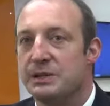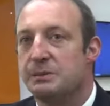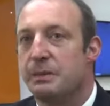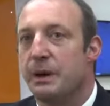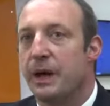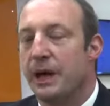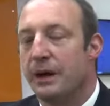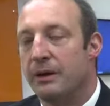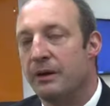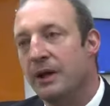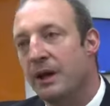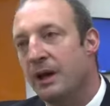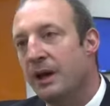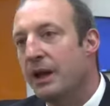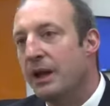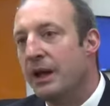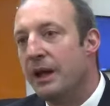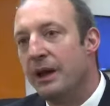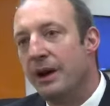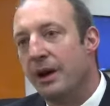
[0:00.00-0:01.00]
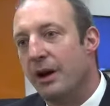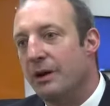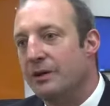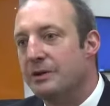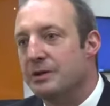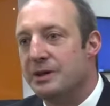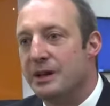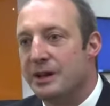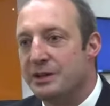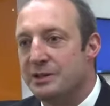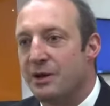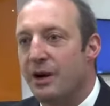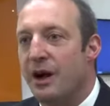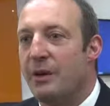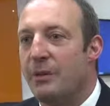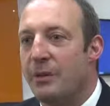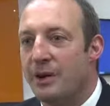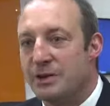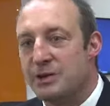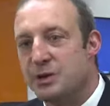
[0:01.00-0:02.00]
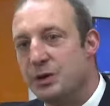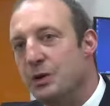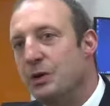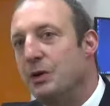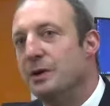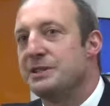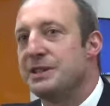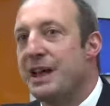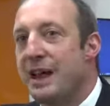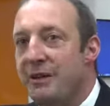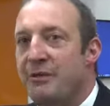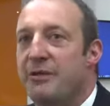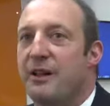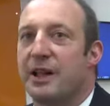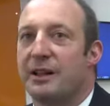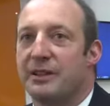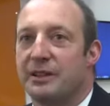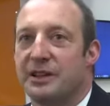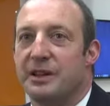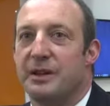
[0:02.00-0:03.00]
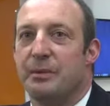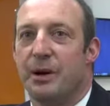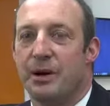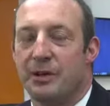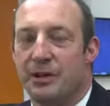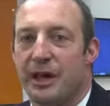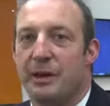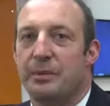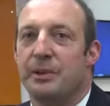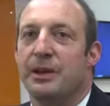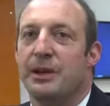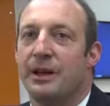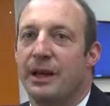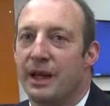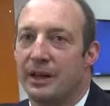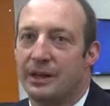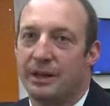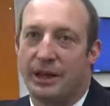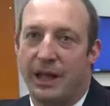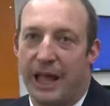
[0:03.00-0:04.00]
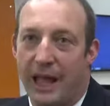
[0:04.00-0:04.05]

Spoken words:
But it's great when students and faculty are both happier, and the